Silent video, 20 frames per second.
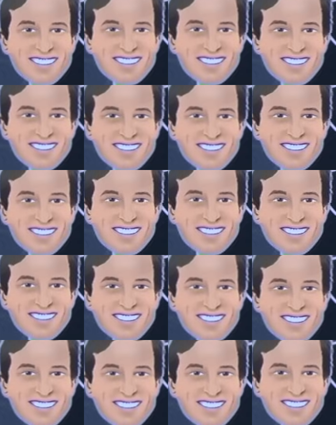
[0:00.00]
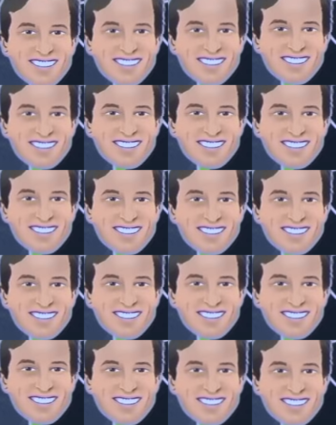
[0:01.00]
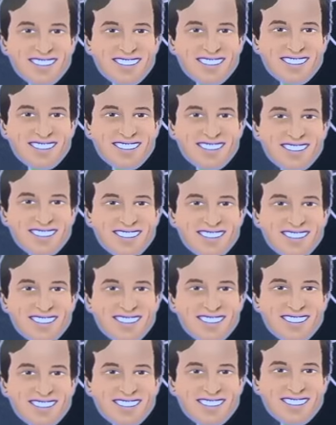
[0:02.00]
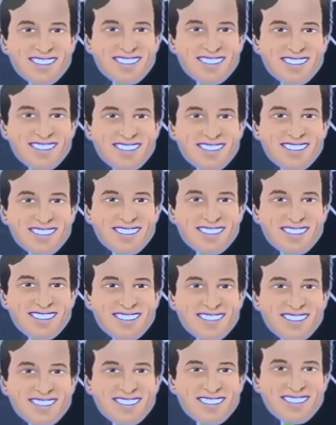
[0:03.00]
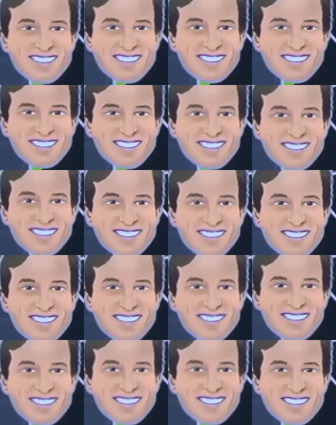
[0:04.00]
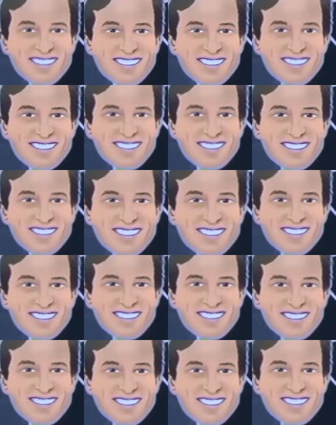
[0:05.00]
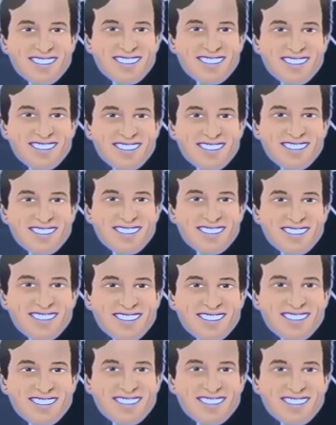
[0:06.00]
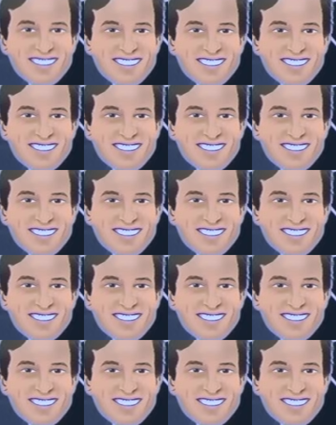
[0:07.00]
The person shown says nothing.